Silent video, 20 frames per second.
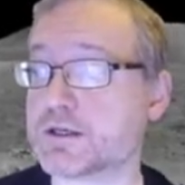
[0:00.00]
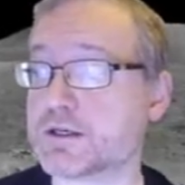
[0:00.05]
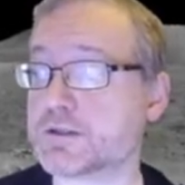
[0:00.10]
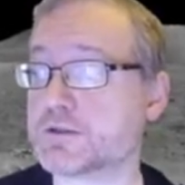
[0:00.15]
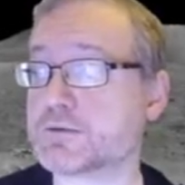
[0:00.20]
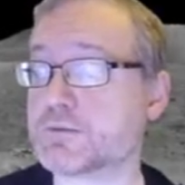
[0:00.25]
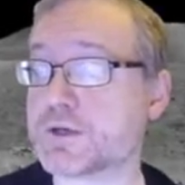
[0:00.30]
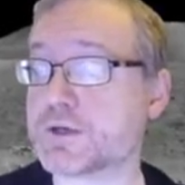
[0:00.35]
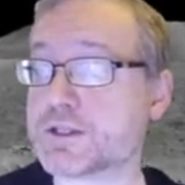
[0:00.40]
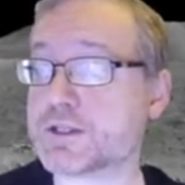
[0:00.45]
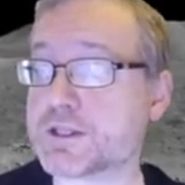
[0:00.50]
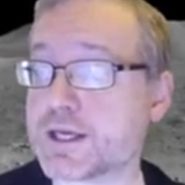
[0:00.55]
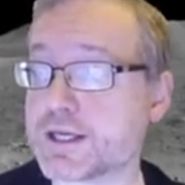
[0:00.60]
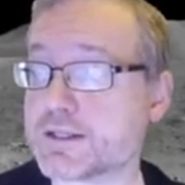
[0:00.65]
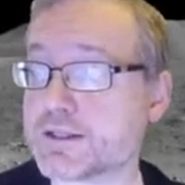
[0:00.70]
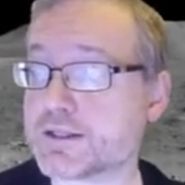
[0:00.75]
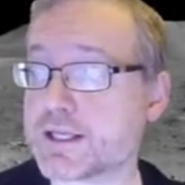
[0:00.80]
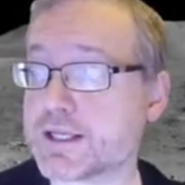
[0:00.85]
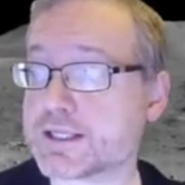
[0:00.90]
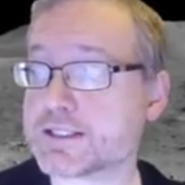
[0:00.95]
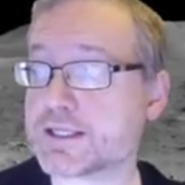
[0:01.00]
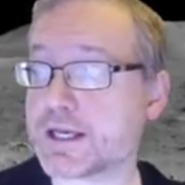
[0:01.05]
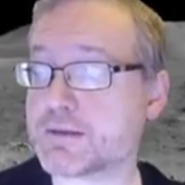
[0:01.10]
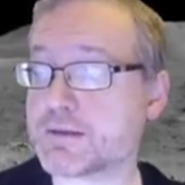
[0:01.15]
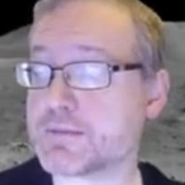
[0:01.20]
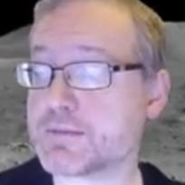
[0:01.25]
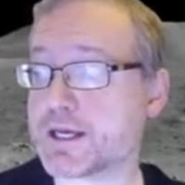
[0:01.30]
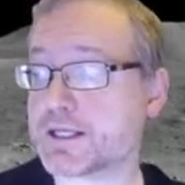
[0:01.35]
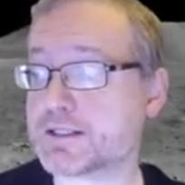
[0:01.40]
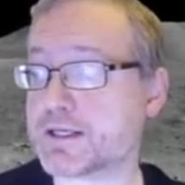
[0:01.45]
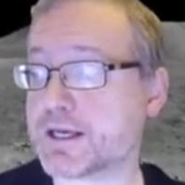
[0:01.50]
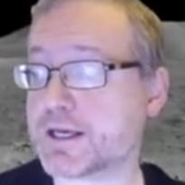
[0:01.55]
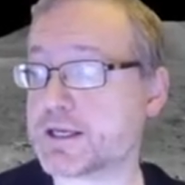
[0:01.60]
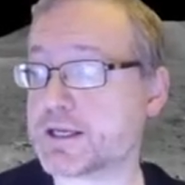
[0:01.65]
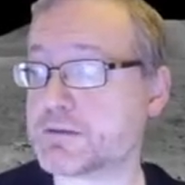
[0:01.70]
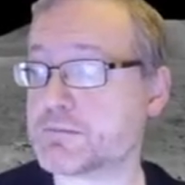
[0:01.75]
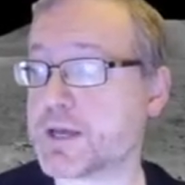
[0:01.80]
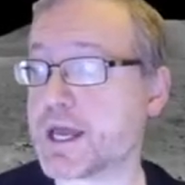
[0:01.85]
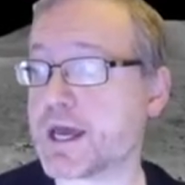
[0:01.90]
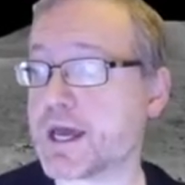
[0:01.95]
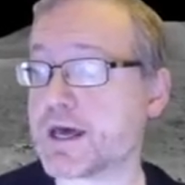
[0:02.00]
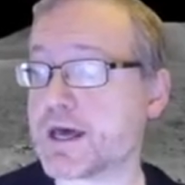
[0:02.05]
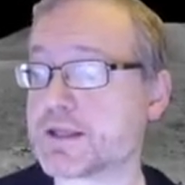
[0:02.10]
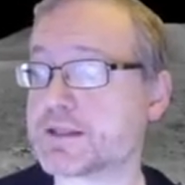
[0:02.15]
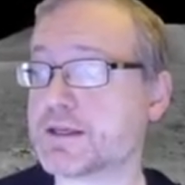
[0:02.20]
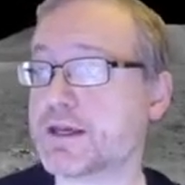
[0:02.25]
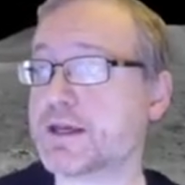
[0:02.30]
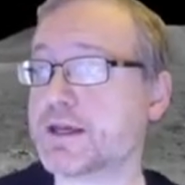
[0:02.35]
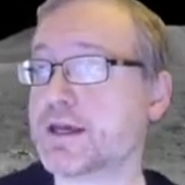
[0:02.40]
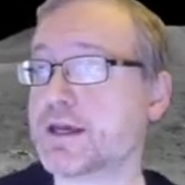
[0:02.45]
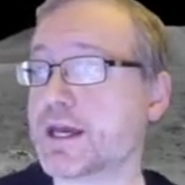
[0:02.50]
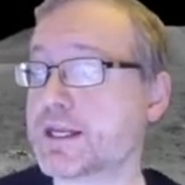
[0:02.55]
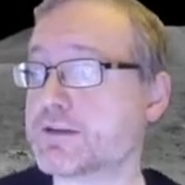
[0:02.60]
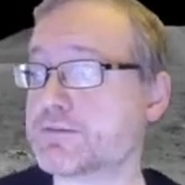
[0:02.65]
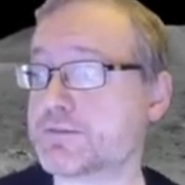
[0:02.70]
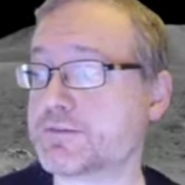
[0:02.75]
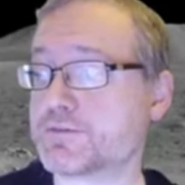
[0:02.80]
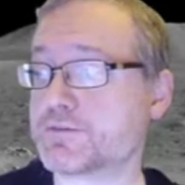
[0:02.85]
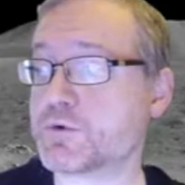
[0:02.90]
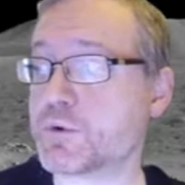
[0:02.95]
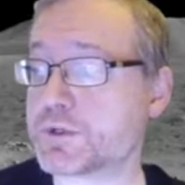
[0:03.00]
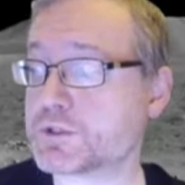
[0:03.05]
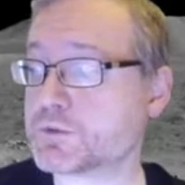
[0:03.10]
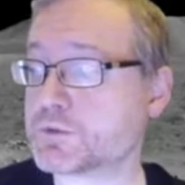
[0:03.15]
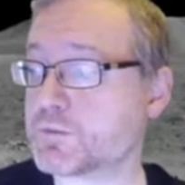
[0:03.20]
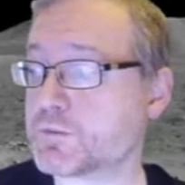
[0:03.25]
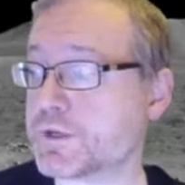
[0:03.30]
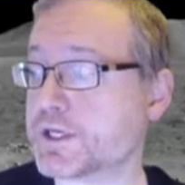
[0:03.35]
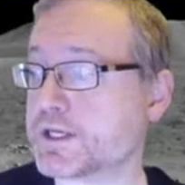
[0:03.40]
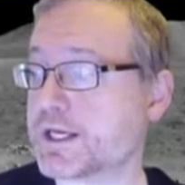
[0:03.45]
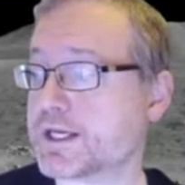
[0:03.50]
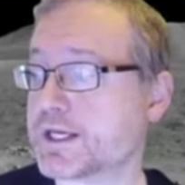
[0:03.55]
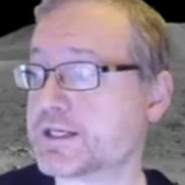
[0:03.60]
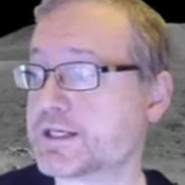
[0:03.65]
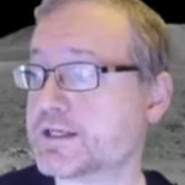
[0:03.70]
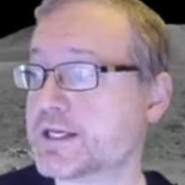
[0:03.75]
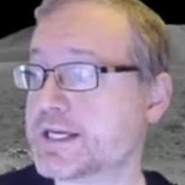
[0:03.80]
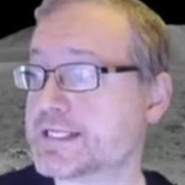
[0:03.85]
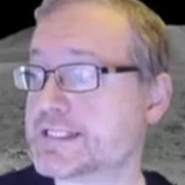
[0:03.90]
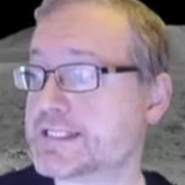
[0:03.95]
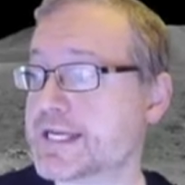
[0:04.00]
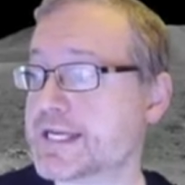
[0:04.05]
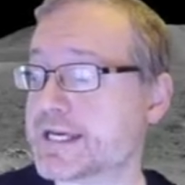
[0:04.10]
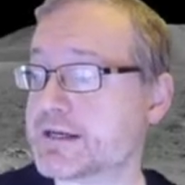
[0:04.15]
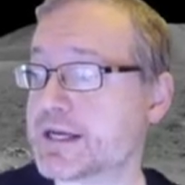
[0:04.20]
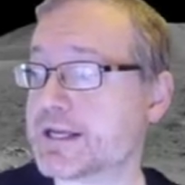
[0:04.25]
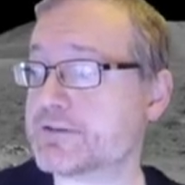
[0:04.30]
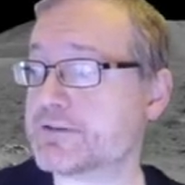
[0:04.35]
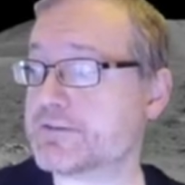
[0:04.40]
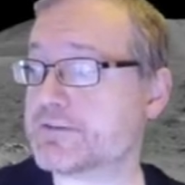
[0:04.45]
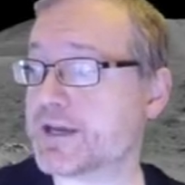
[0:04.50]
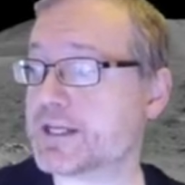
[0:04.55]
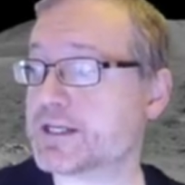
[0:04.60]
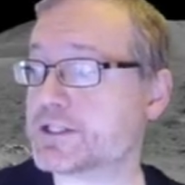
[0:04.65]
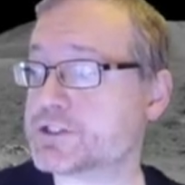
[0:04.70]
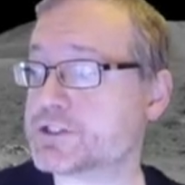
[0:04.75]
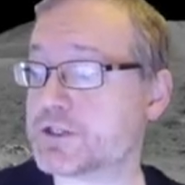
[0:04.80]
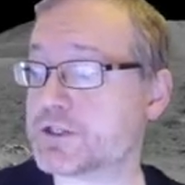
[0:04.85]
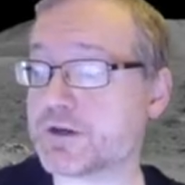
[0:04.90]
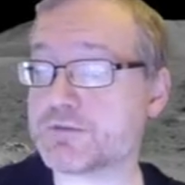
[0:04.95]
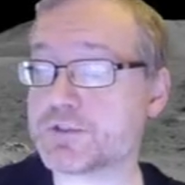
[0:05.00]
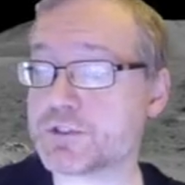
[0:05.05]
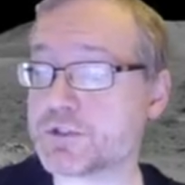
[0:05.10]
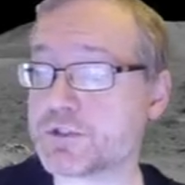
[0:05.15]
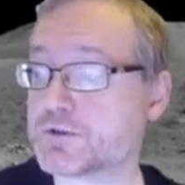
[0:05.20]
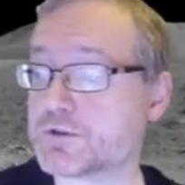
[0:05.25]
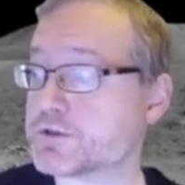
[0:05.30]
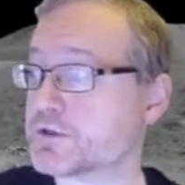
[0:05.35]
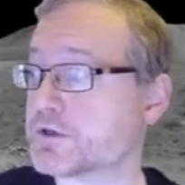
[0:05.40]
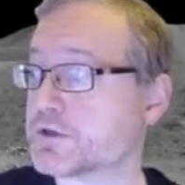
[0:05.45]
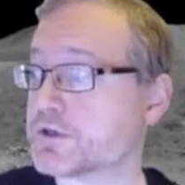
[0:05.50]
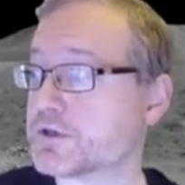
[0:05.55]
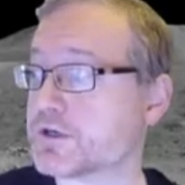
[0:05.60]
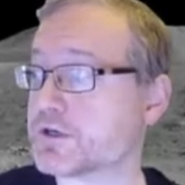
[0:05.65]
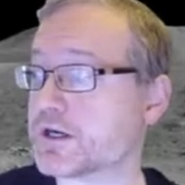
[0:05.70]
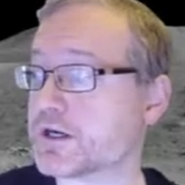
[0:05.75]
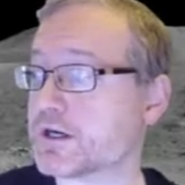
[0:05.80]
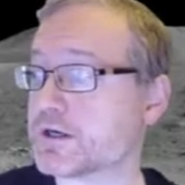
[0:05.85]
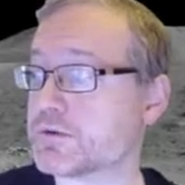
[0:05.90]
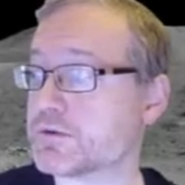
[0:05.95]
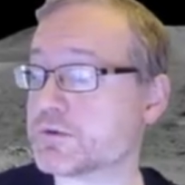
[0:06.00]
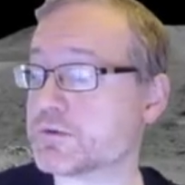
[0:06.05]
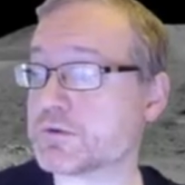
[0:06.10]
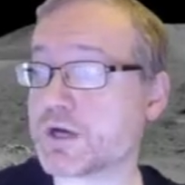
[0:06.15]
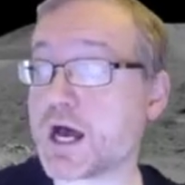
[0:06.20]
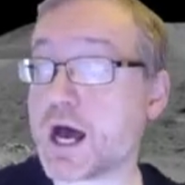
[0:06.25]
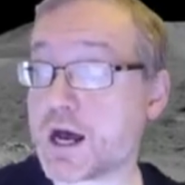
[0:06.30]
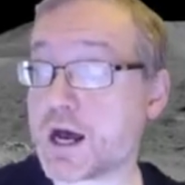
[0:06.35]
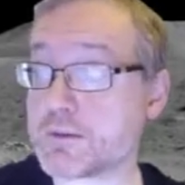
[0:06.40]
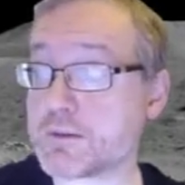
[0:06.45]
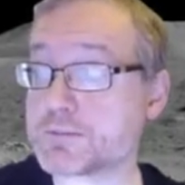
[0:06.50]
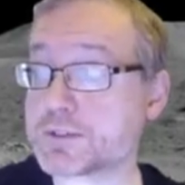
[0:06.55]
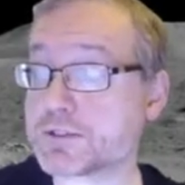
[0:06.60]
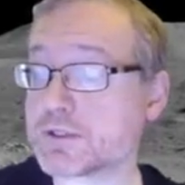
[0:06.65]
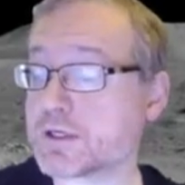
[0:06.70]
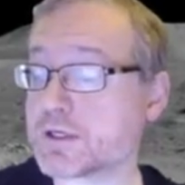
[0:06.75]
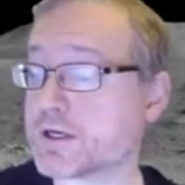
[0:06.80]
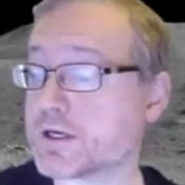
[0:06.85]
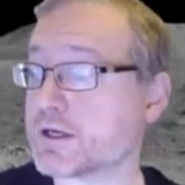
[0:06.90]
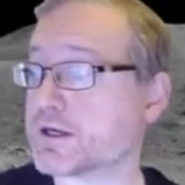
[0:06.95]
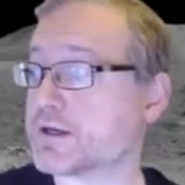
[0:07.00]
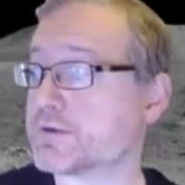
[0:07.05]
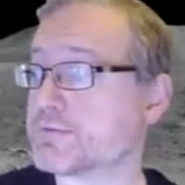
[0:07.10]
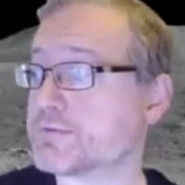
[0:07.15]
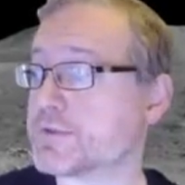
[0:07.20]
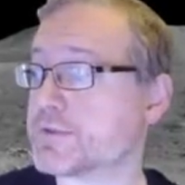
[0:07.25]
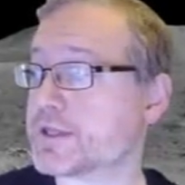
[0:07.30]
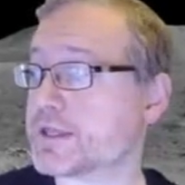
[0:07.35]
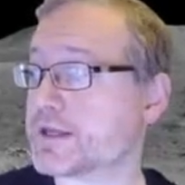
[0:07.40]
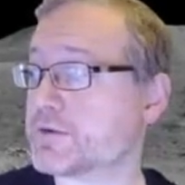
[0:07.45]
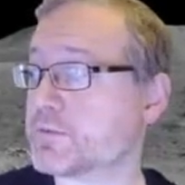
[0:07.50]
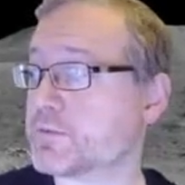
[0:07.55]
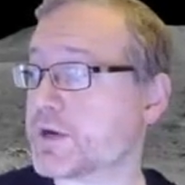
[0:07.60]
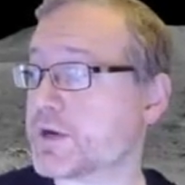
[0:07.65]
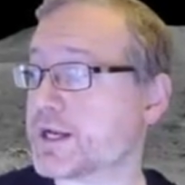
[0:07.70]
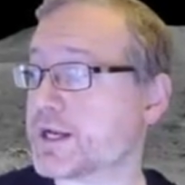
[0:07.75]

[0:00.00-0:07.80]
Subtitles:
with that same end-to-end path. And if, of course, we can take advantage of sooner hops than waiting